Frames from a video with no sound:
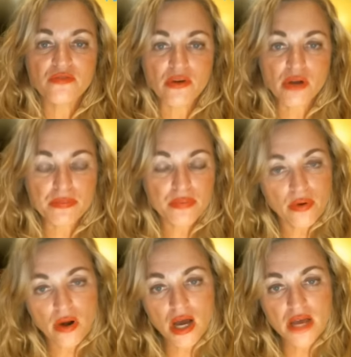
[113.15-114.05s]
very
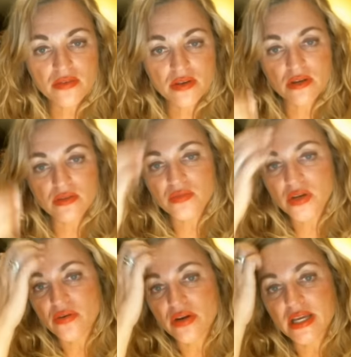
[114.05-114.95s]
private,
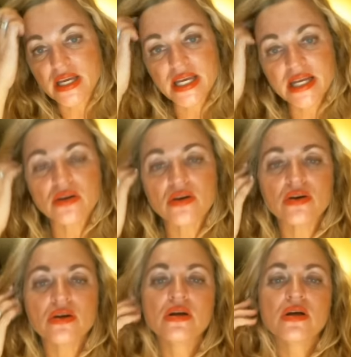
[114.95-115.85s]
very inner,